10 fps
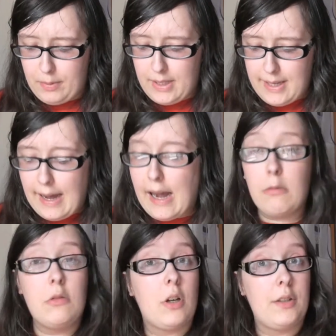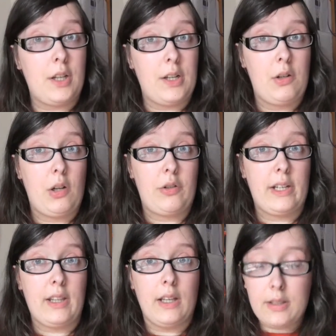But yeah, I will continue to
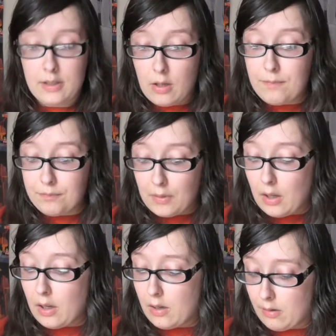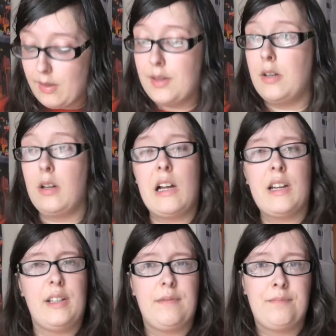drink this. I really do
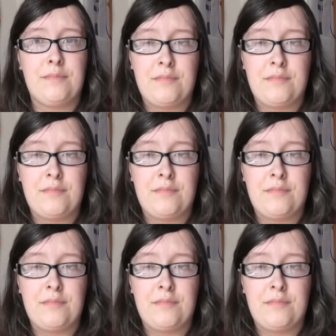like it.